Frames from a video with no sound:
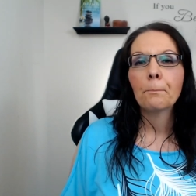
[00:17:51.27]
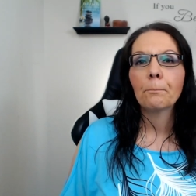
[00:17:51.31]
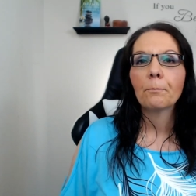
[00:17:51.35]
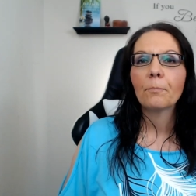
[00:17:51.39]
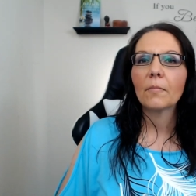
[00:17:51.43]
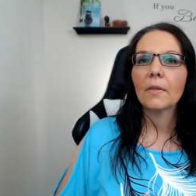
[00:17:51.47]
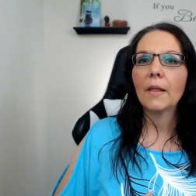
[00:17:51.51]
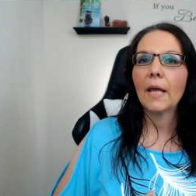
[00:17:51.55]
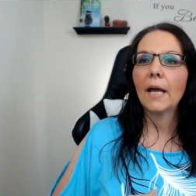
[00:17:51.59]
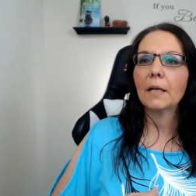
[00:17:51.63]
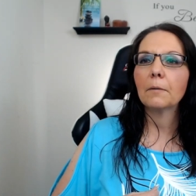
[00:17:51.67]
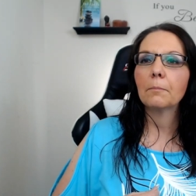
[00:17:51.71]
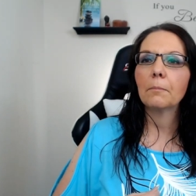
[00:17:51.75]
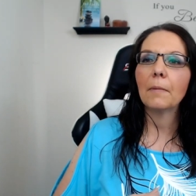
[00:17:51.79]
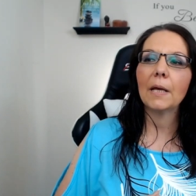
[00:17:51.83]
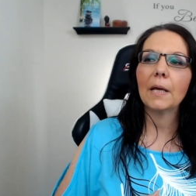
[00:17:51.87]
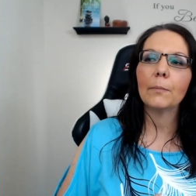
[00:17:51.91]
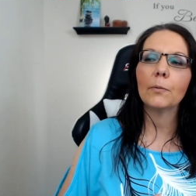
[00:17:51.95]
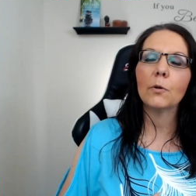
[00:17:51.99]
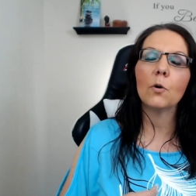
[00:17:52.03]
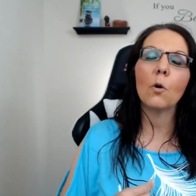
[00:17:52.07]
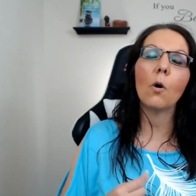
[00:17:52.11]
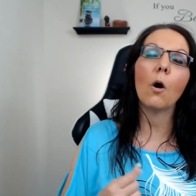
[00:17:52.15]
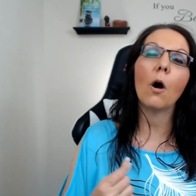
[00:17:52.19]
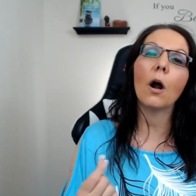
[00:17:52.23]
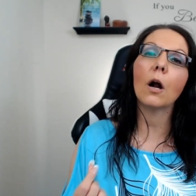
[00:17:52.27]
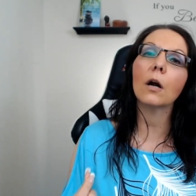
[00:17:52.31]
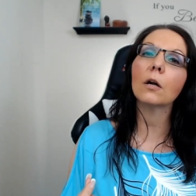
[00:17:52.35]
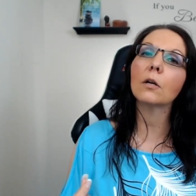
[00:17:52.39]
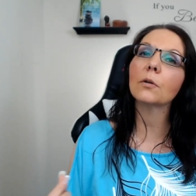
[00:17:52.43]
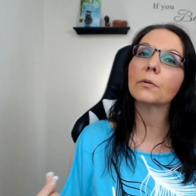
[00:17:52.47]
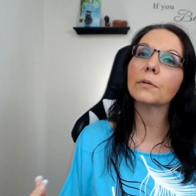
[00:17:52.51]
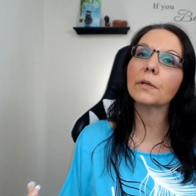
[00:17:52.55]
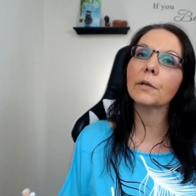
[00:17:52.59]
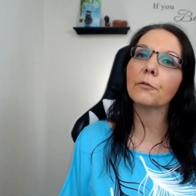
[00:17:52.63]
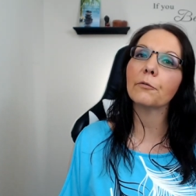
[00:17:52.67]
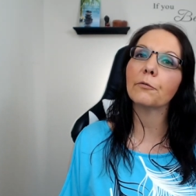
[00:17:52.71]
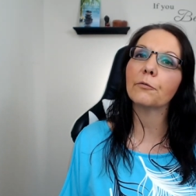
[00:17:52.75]
that maybe you are
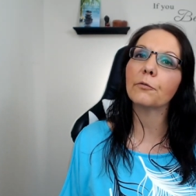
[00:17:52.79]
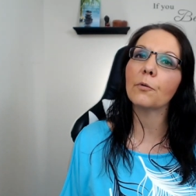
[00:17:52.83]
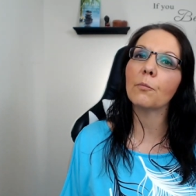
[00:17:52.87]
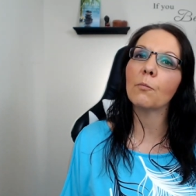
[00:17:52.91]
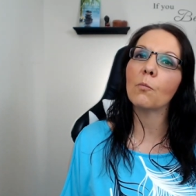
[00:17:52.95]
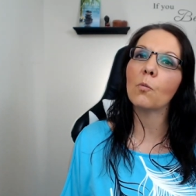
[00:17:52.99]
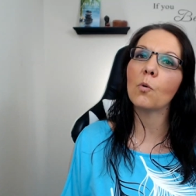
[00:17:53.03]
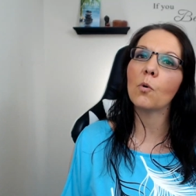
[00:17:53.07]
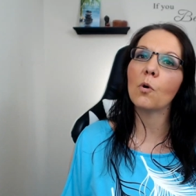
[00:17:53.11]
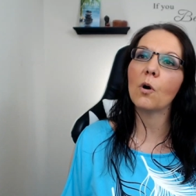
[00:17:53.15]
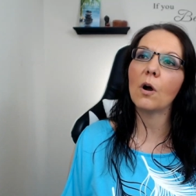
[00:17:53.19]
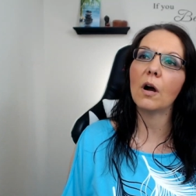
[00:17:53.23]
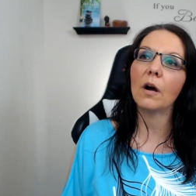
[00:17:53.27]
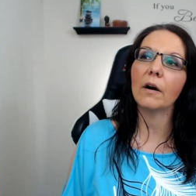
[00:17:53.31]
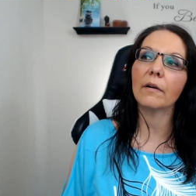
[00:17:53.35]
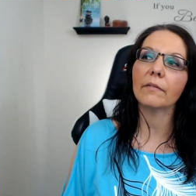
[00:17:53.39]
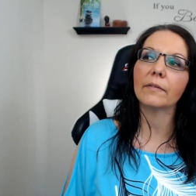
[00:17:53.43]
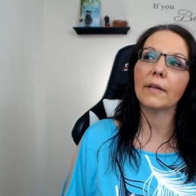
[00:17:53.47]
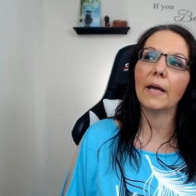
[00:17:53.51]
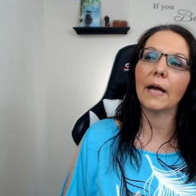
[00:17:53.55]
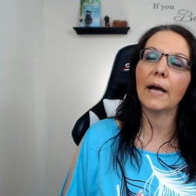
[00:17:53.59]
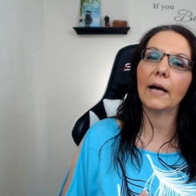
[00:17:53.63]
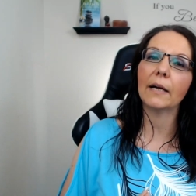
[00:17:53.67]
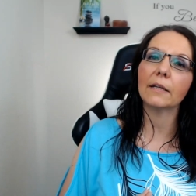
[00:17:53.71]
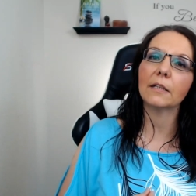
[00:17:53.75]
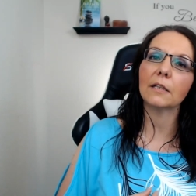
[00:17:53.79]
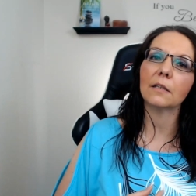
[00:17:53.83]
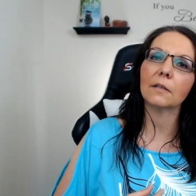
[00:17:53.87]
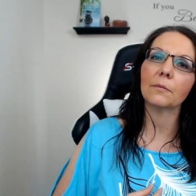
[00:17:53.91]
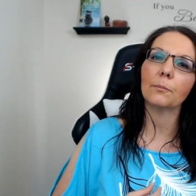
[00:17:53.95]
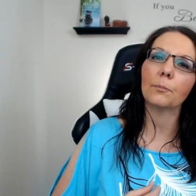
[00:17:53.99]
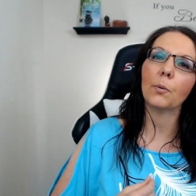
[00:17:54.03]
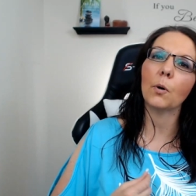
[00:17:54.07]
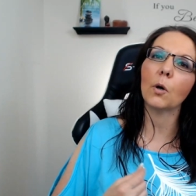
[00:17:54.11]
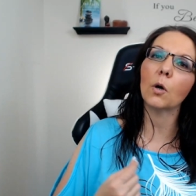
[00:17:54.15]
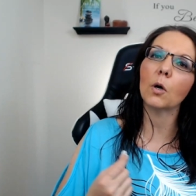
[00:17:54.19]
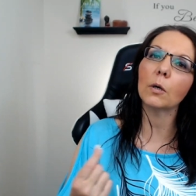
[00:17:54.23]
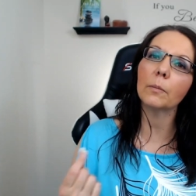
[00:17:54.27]
looking for more of that
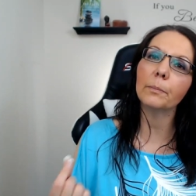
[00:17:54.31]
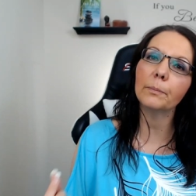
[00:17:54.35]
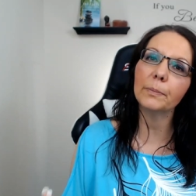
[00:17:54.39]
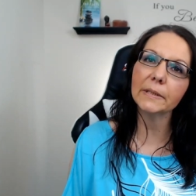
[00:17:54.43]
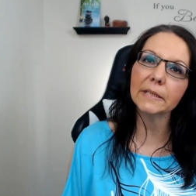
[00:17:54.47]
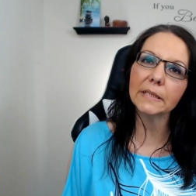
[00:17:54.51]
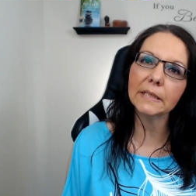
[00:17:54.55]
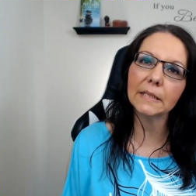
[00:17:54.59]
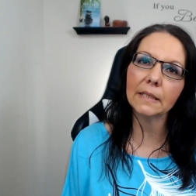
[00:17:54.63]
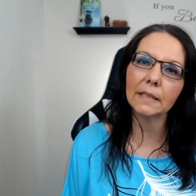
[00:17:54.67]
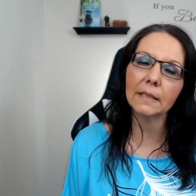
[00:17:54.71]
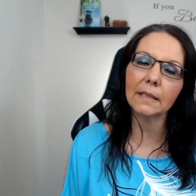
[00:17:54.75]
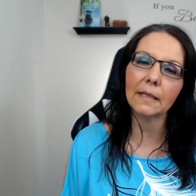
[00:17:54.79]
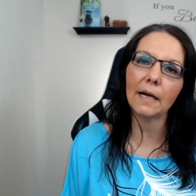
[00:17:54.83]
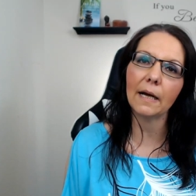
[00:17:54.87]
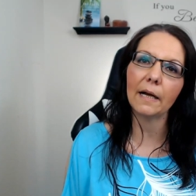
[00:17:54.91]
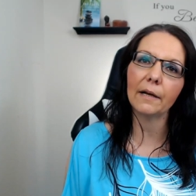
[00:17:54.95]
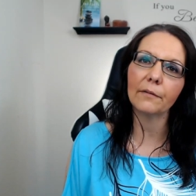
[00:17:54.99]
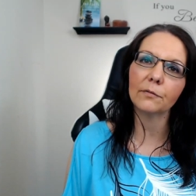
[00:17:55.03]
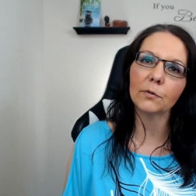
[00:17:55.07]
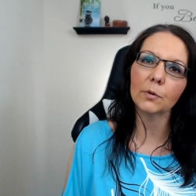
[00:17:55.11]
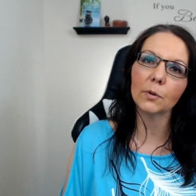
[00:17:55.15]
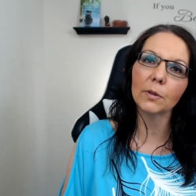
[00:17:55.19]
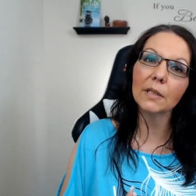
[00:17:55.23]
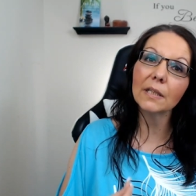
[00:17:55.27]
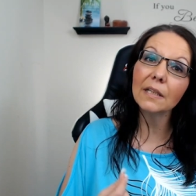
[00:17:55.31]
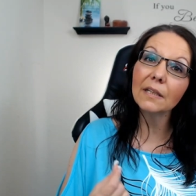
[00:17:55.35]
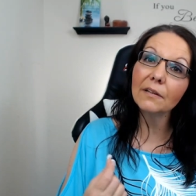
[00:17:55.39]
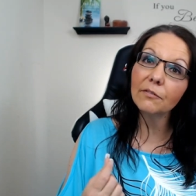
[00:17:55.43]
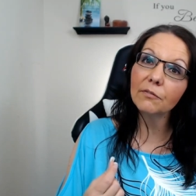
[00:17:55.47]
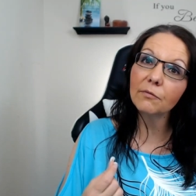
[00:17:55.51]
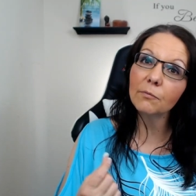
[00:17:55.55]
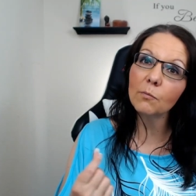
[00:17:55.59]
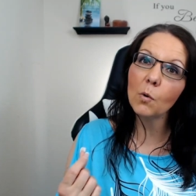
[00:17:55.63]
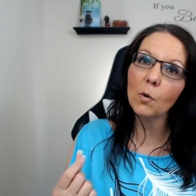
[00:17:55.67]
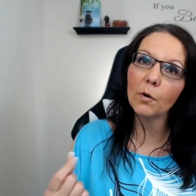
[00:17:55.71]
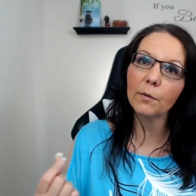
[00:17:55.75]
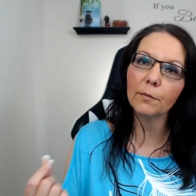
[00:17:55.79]
purpose in life, to live
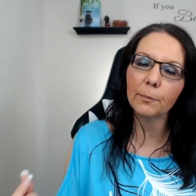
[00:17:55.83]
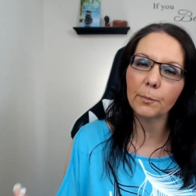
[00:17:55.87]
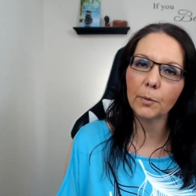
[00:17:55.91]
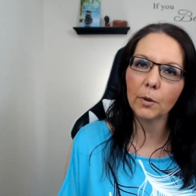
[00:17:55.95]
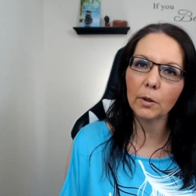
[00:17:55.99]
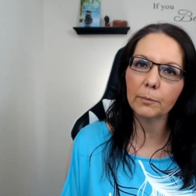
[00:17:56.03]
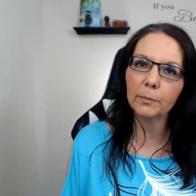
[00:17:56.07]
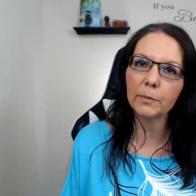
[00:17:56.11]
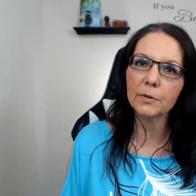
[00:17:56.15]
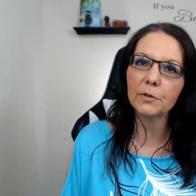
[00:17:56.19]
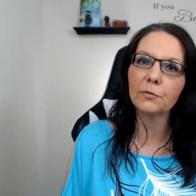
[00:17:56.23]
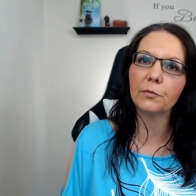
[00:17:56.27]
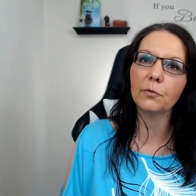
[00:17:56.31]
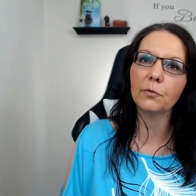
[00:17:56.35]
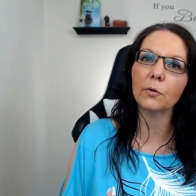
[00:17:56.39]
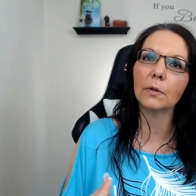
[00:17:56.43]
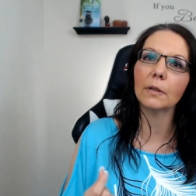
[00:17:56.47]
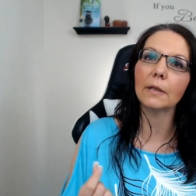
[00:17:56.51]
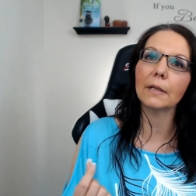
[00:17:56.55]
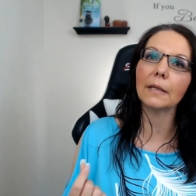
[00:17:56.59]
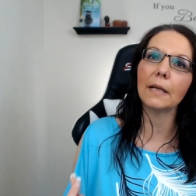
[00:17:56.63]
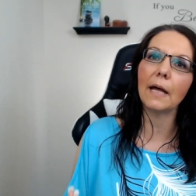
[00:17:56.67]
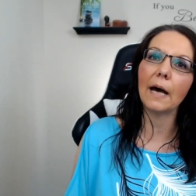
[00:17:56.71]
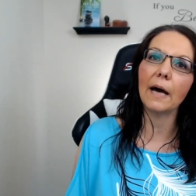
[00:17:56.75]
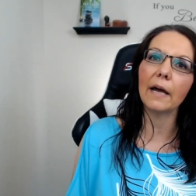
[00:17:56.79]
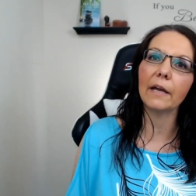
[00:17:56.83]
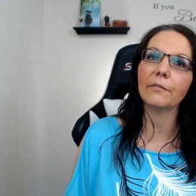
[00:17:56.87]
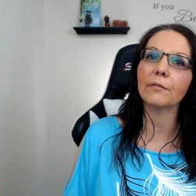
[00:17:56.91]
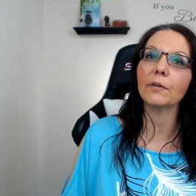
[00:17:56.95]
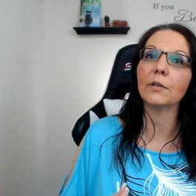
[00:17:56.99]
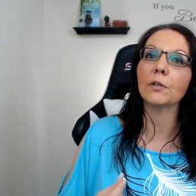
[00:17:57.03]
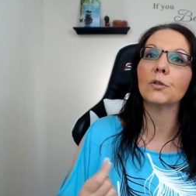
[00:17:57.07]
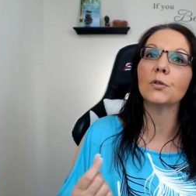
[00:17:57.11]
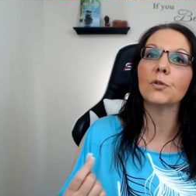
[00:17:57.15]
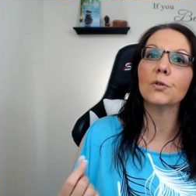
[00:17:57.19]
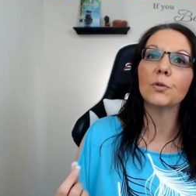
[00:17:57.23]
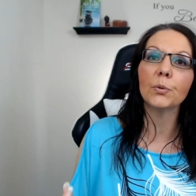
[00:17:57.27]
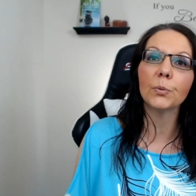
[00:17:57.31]
more purposeful life
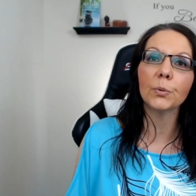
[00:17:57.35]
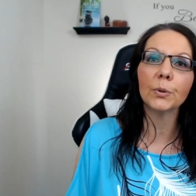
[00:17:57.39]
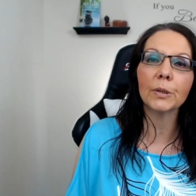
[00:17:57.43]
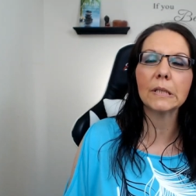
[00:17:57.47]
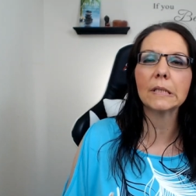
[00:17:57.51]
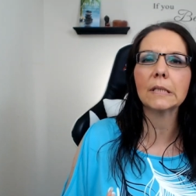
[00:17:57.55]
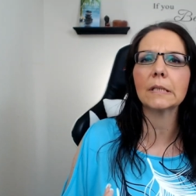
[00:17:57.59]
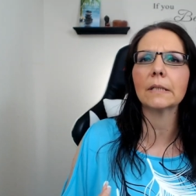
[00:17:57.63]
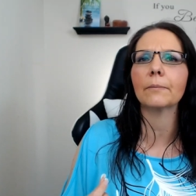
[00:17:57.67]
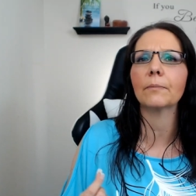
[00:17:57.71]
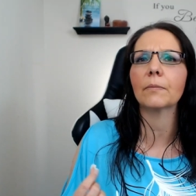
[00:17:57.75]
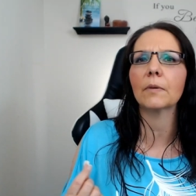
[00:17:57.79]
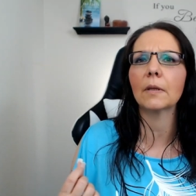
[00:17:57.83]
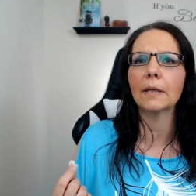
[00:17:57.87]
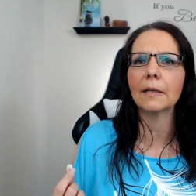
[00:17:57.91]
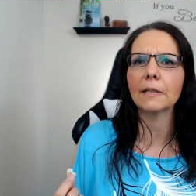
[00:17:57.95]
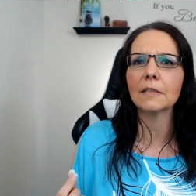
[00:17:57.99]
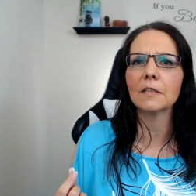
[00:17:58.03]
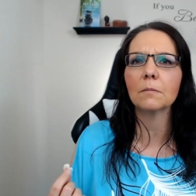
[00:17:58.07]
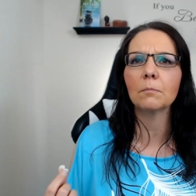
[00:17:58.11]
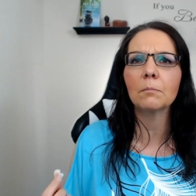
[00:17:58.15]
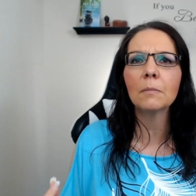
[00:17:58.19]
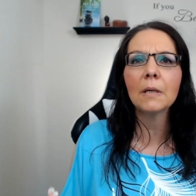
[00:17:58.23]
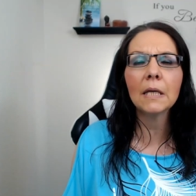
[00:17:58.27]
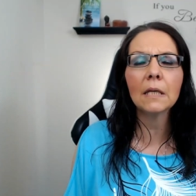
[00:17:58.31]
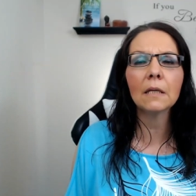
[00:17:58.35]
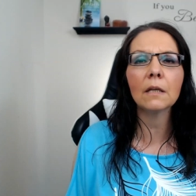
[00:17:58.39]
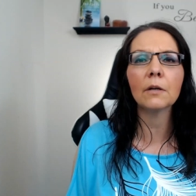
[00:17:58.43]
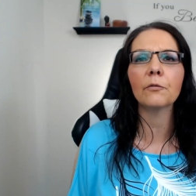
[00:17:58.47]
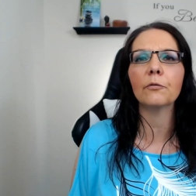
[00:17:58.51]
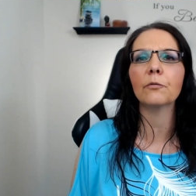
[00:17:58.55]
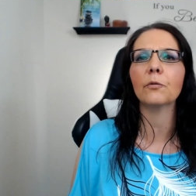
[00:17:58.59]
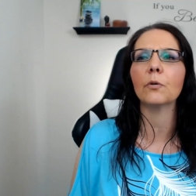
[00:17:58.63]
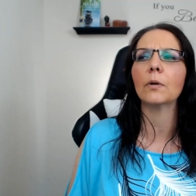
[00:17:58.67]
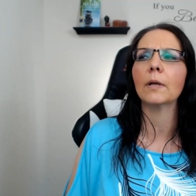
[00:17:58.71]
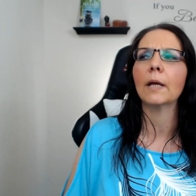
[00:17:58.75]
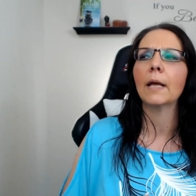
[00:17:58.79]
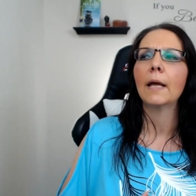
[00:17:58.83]
and doing something that's
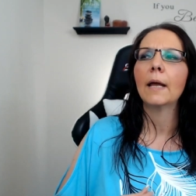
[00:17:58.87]
meaningful